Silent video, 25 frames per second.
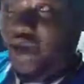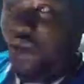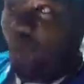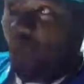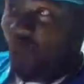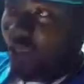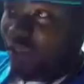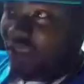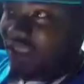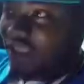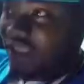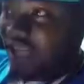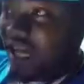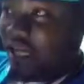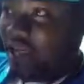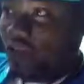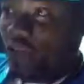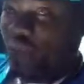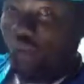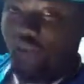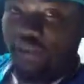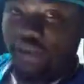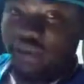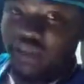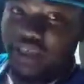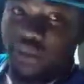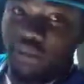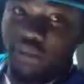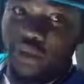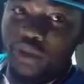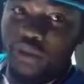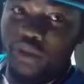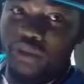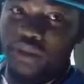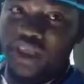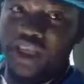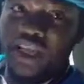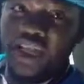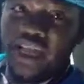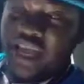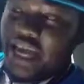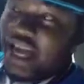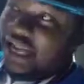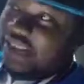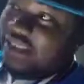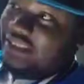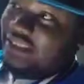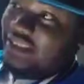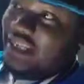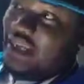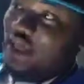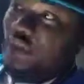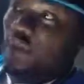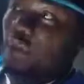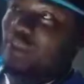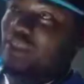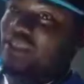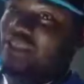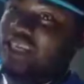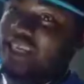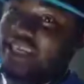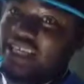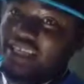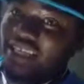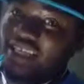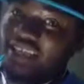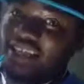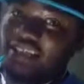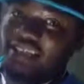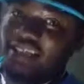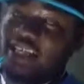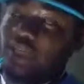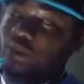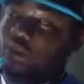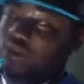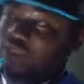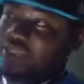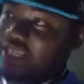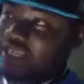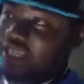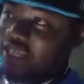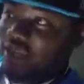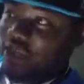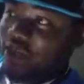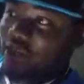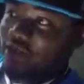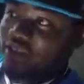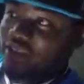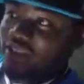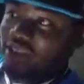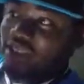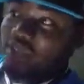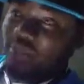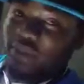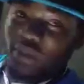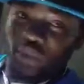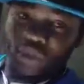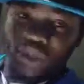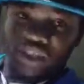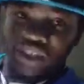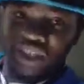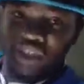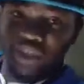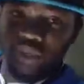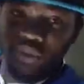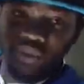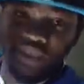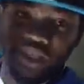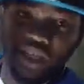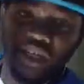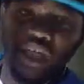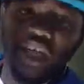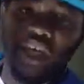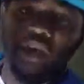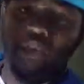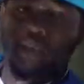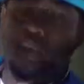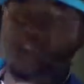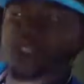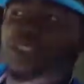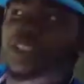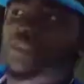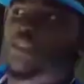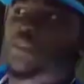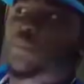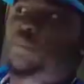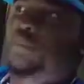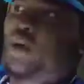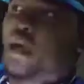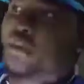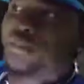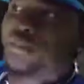like one child who's been abused and say, we're taking this child, we're taking care of this child. But what the